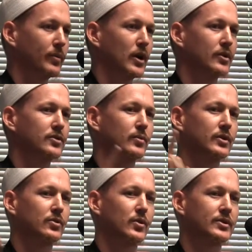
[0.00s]
but also what
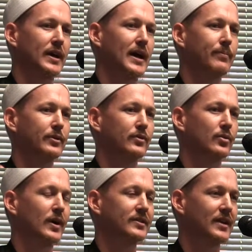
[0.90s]
is going to happen
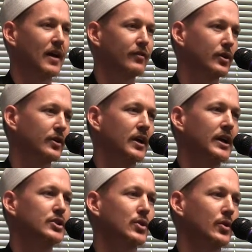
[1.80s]
to us ever
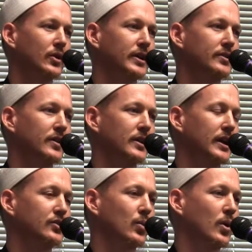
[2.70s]
eternally into the
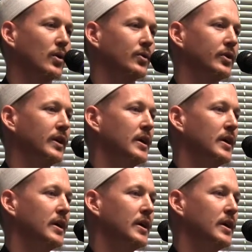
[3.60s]
next world.